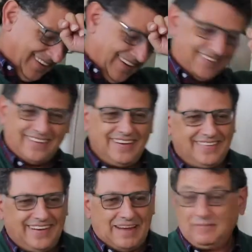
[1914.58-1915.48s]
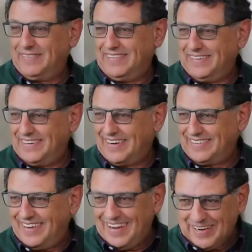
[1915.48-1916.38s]
As I said, I'm stirred at
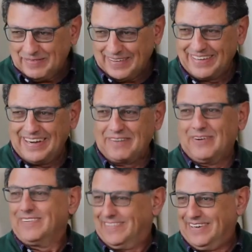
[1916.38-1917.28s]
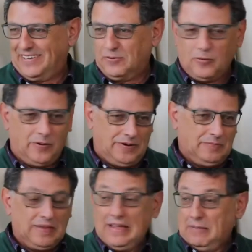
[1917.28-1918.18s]
times, and here I'm going to stir the water.
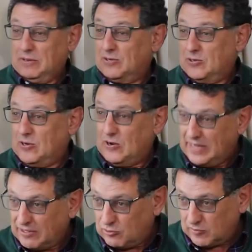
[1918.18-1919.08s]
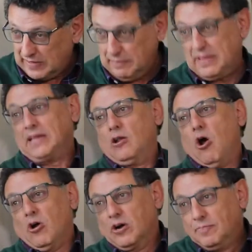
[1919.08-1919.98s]
Because you don't need to sleep that
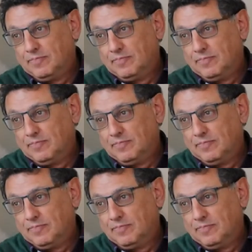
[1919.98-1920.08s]
long.